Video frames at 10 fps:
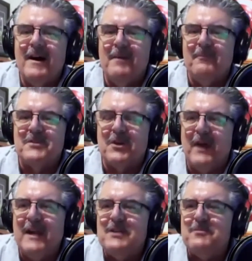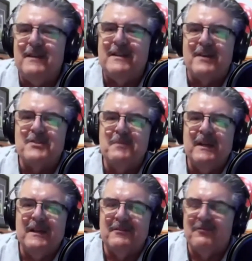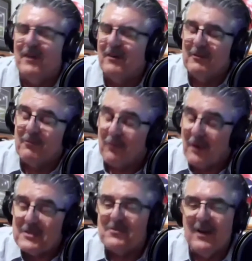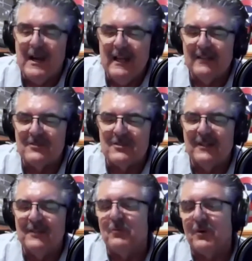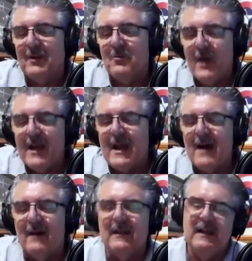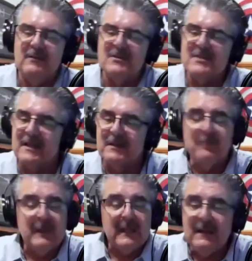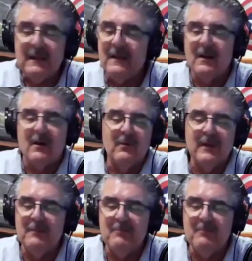So HB tells me a very frustrating incident where he went out and he was going to be, in